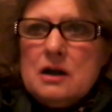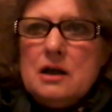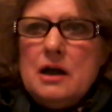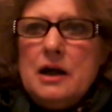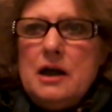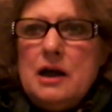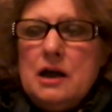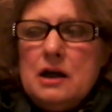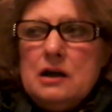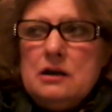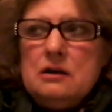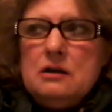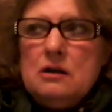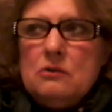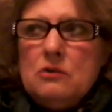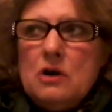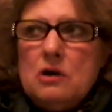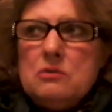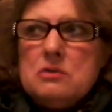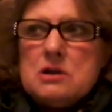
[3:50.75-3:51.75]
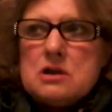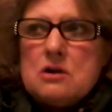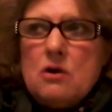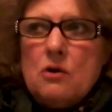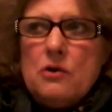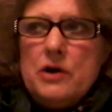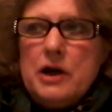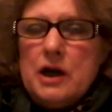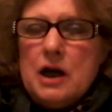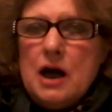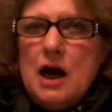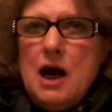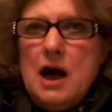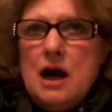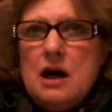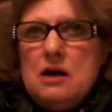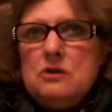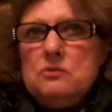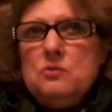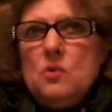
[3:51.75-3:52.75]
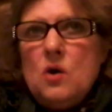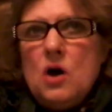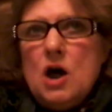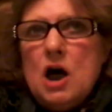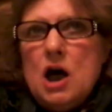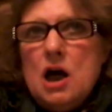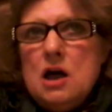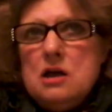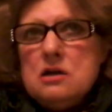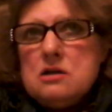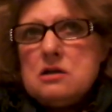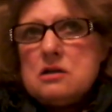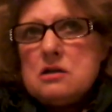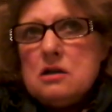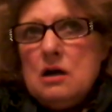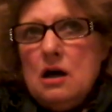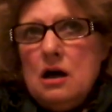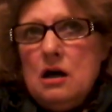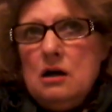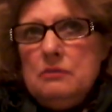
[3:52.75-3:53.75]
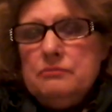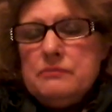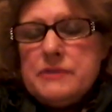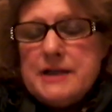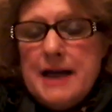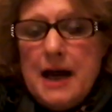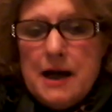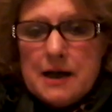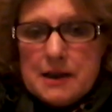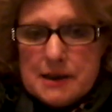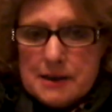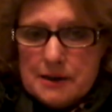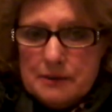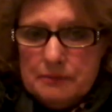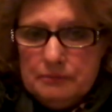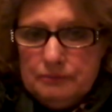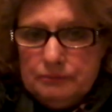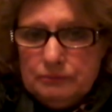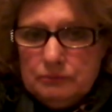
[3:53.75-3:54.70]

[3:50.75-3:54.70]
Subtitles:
And what was going on was sex